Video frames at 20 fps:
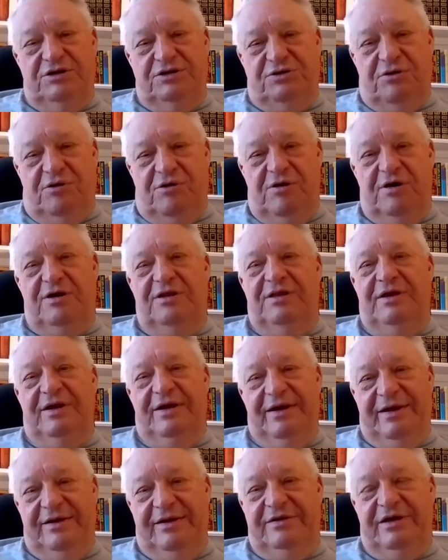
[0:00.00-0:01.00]

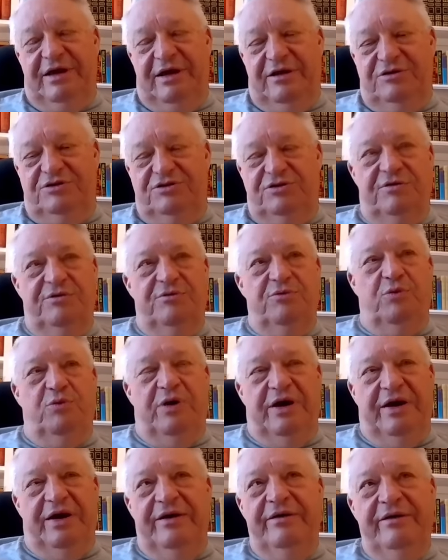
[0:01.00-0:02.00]
historically in a certain
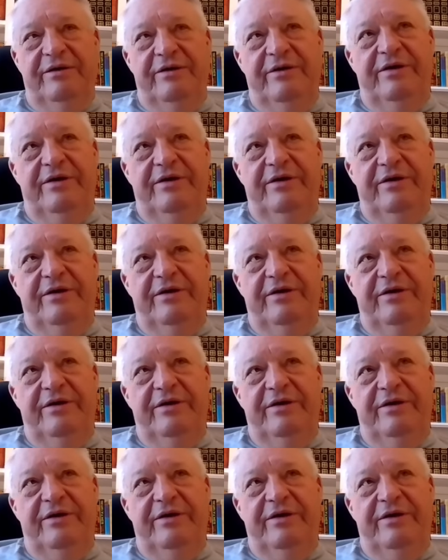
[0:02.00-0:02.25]
way,